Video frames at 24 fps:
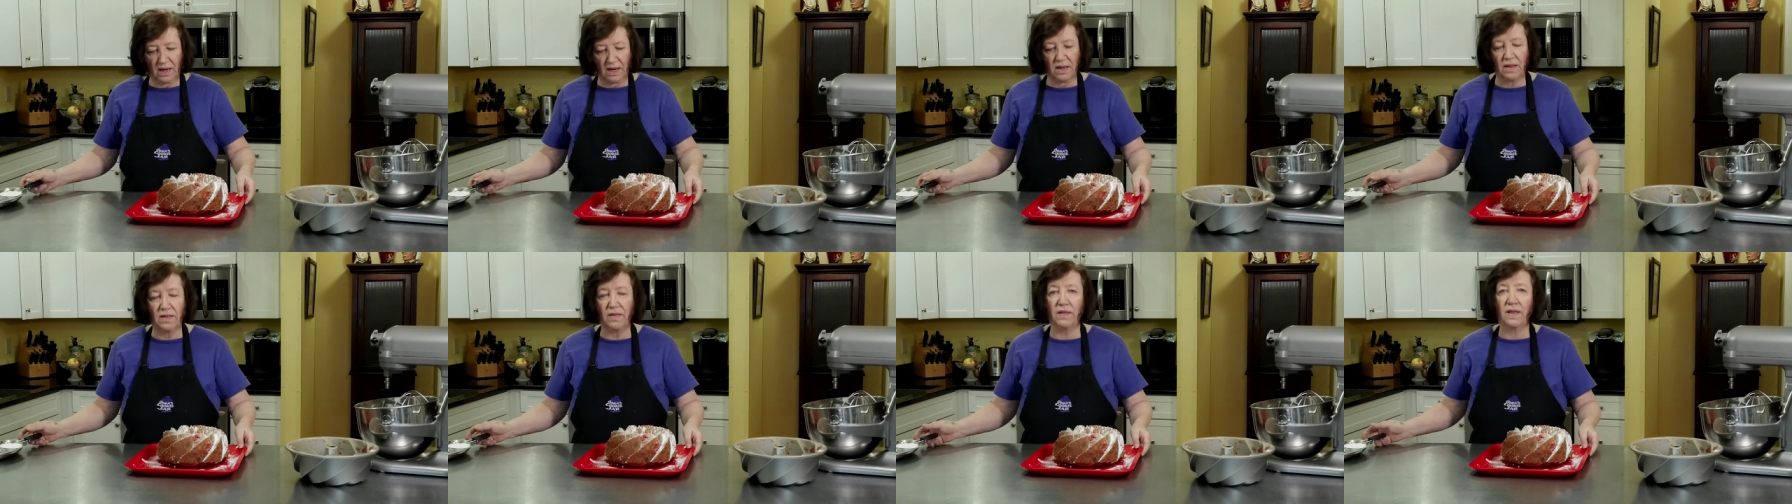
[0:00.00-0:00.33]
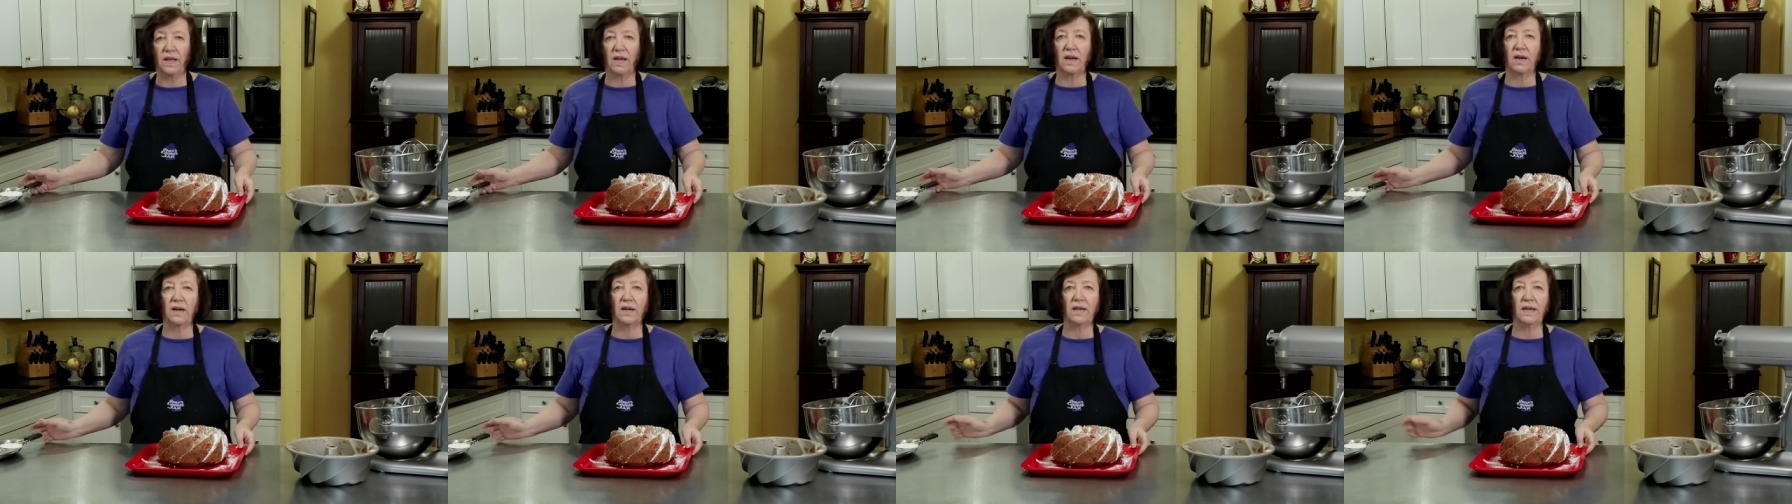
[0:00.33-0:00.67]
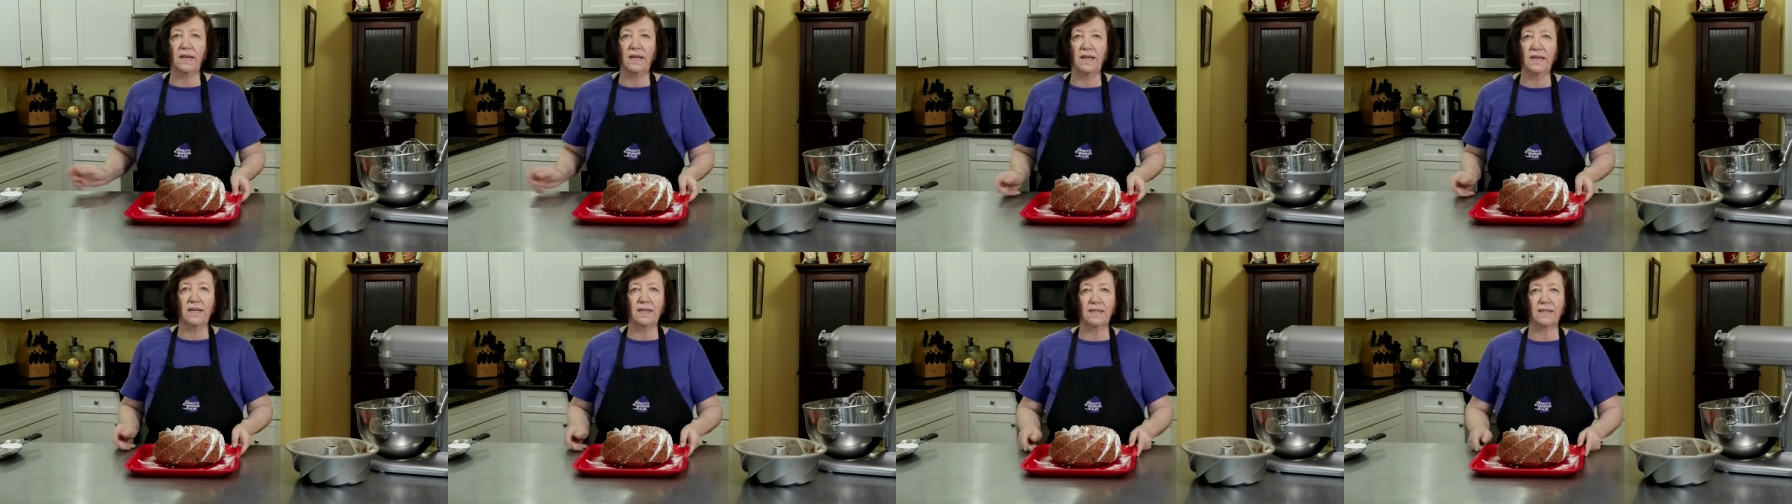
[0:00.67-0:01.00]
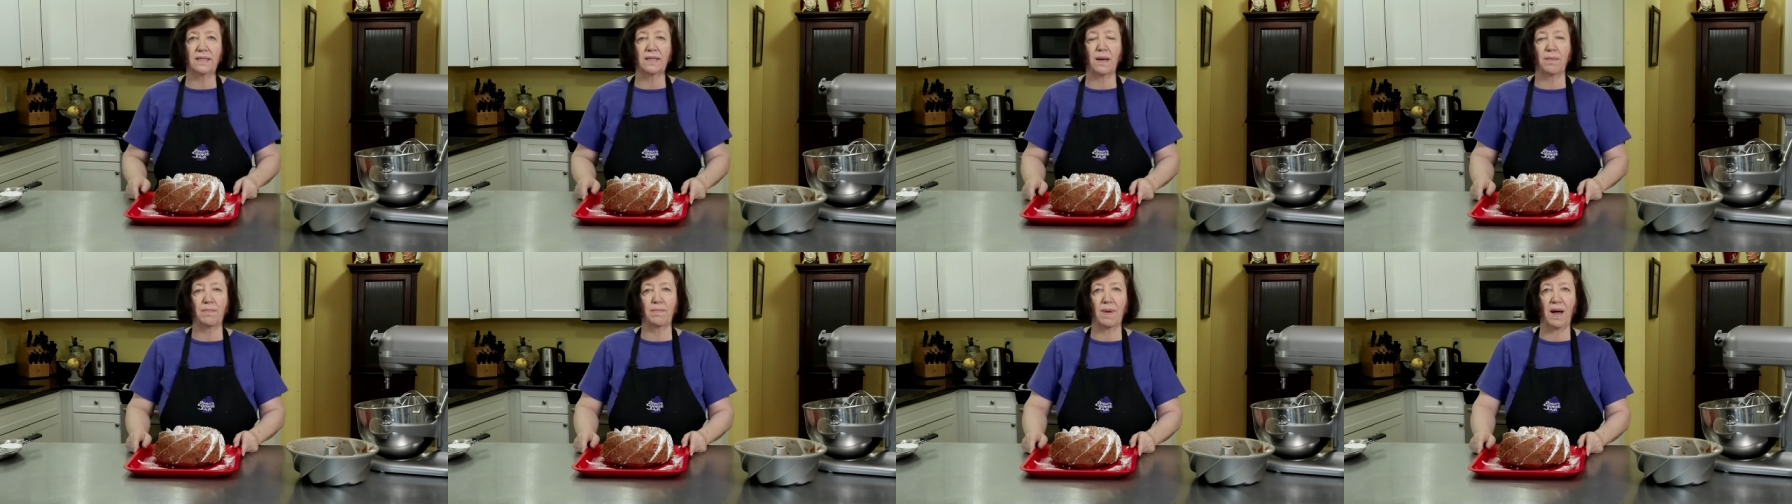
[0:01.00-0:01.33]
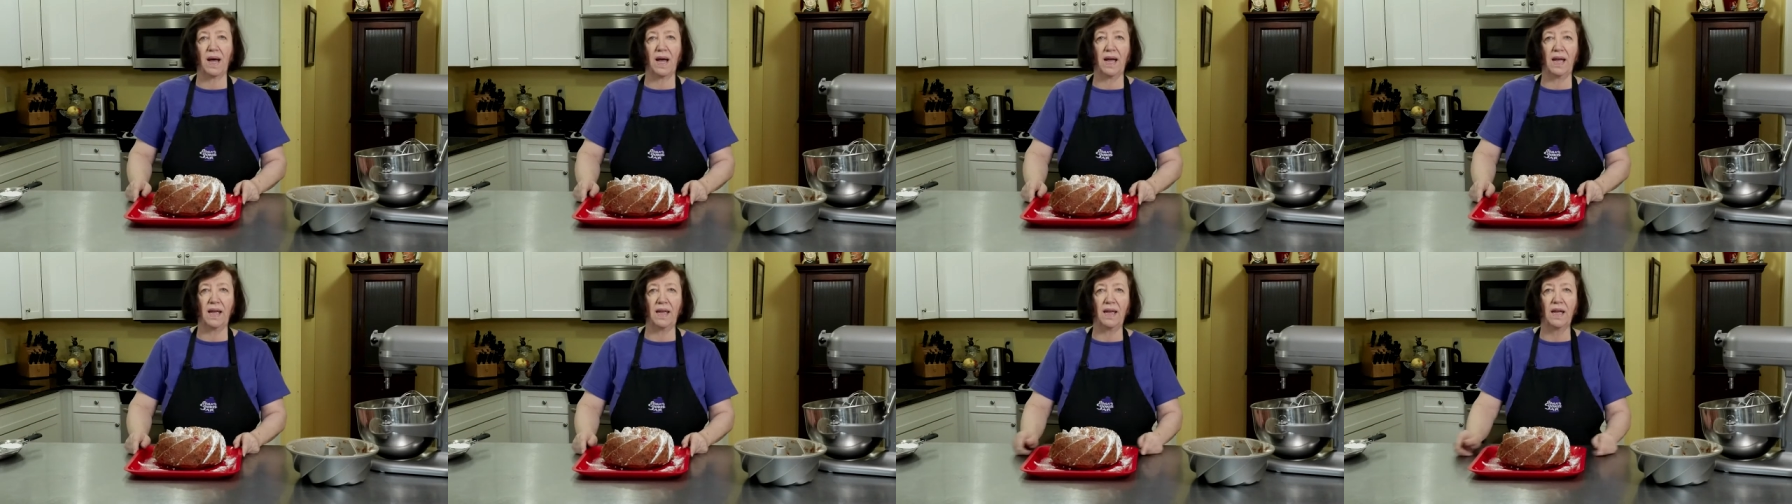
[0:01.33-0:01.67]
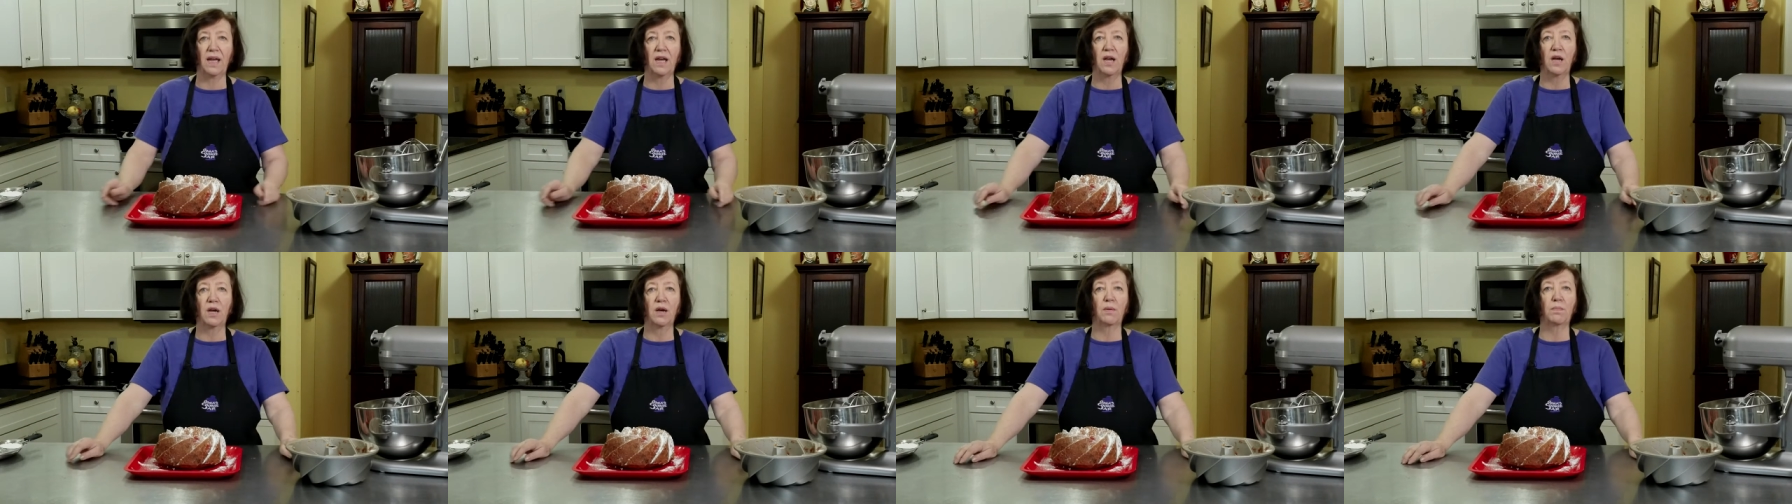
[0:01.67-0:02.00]
And there is my
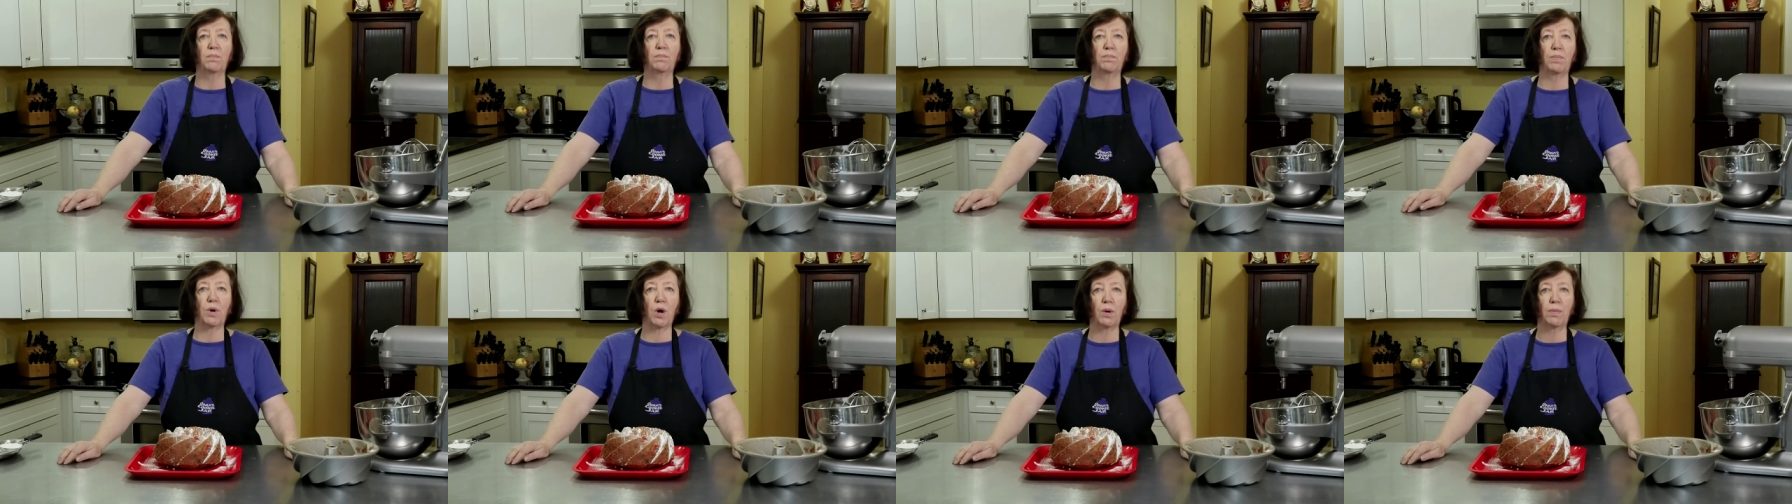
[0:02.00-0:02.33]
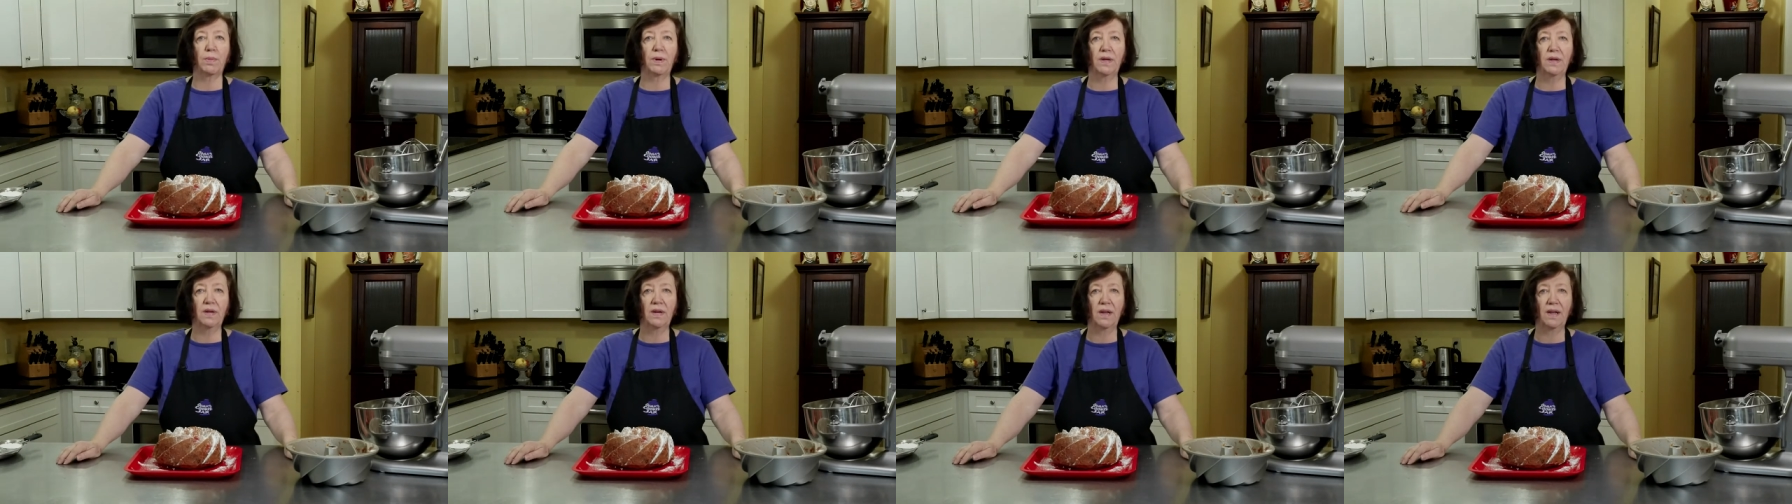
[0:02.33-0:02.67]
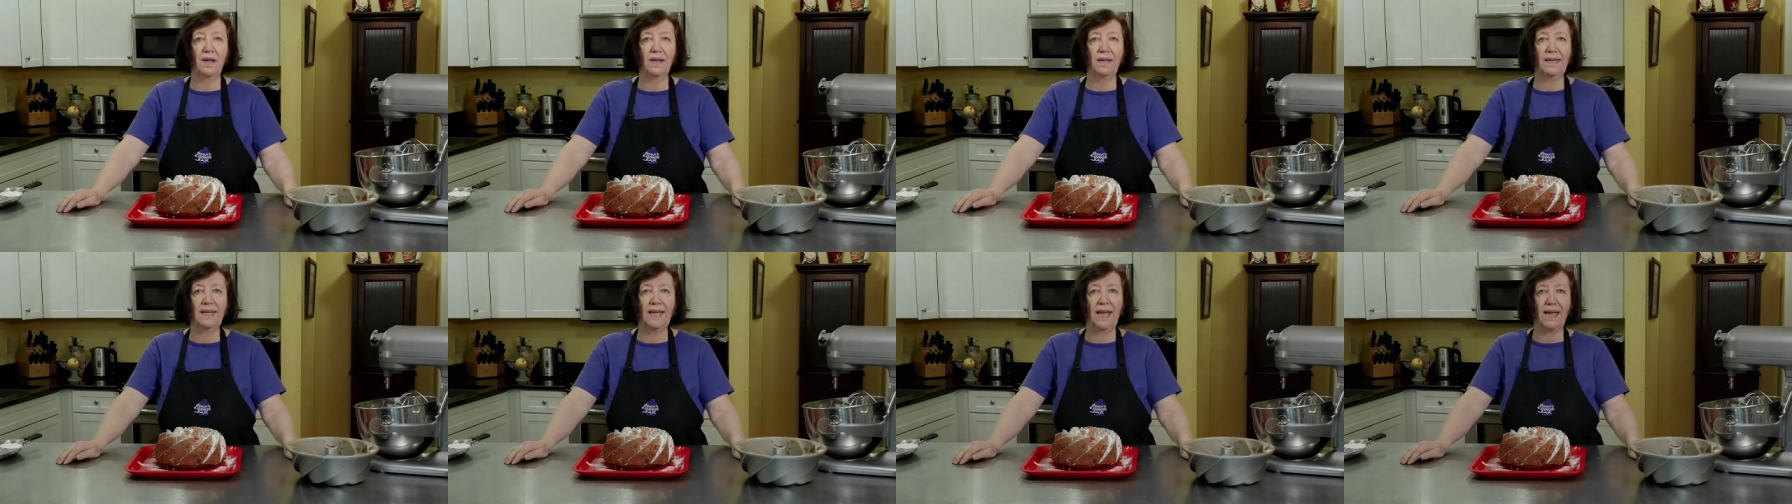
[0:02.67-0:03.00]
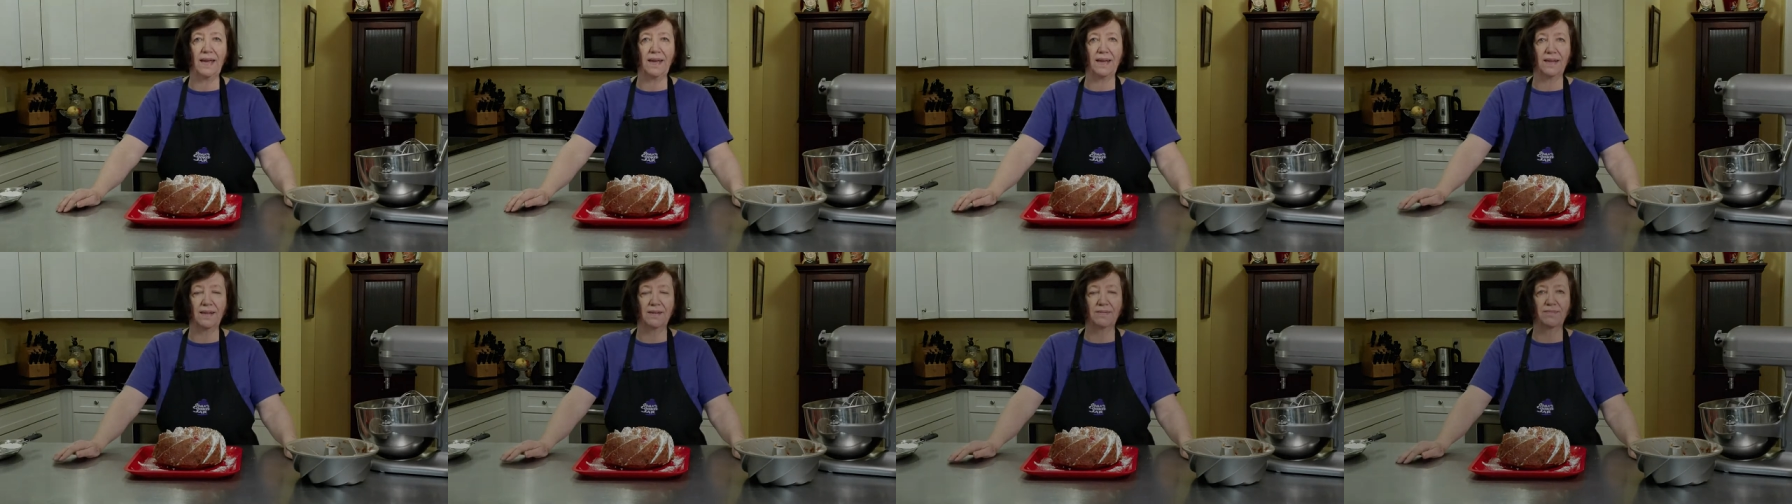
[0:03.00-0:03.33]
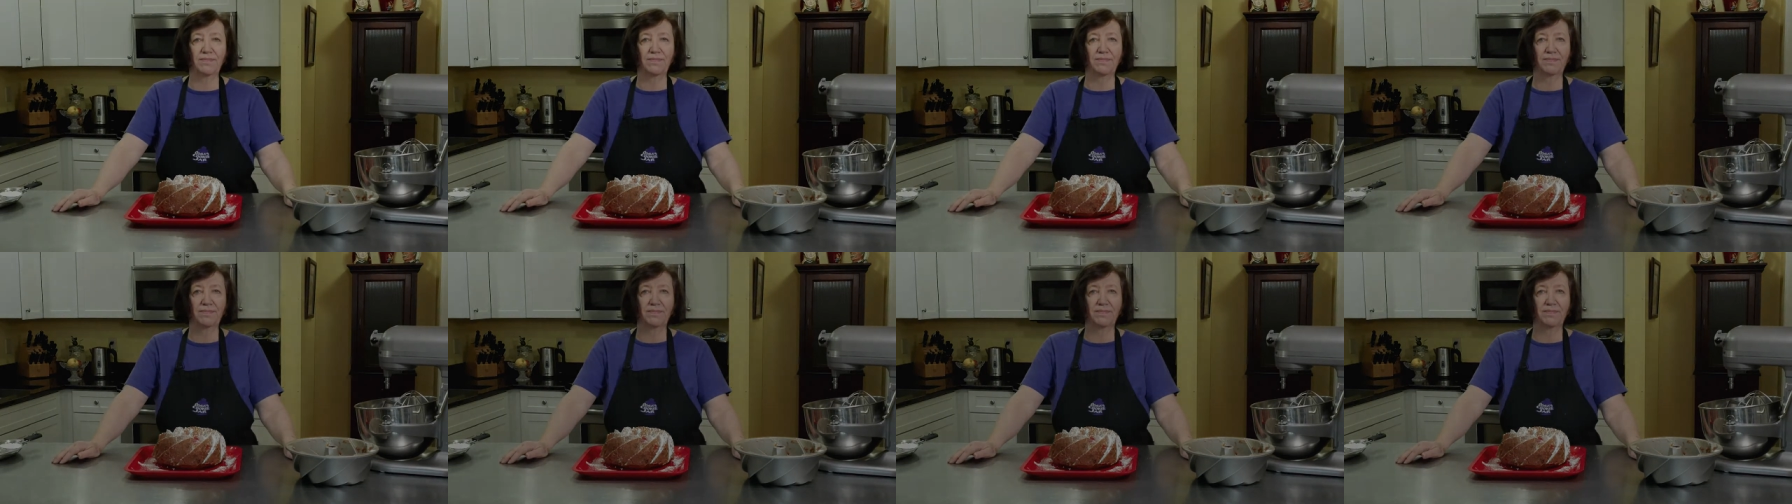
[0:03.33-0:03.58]
bourbon cake.